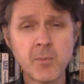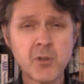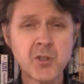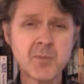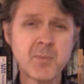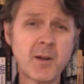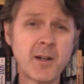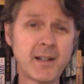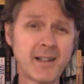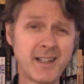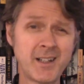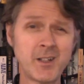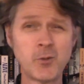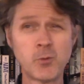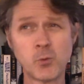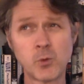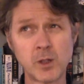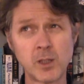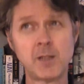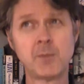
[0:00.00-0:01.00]
most part, I
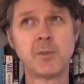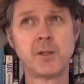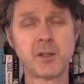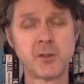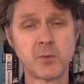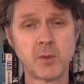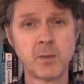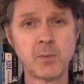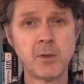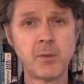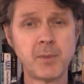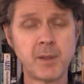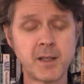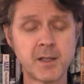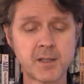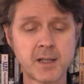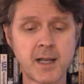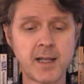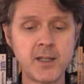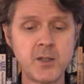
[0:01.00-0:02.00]
don't worry about the ripple
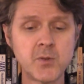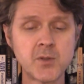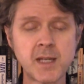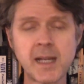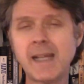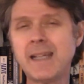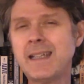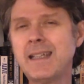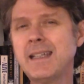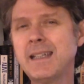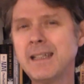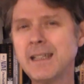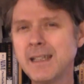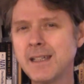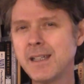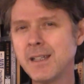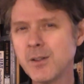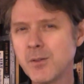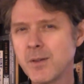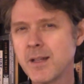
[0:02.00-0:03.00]
because I use any
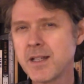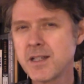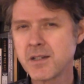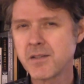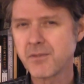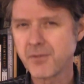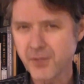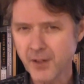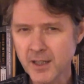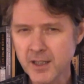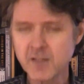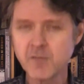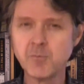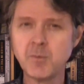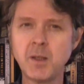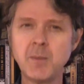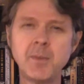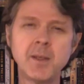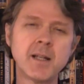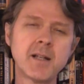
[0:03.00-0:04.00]
EQ that's in front of
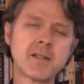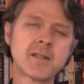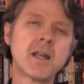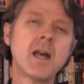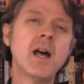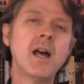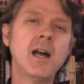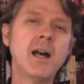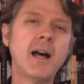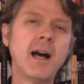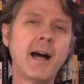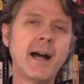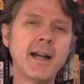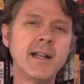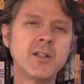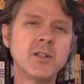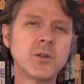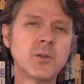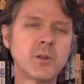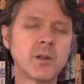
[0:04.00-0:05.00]
me because
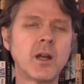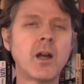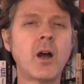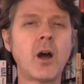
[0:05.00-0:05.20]
I don't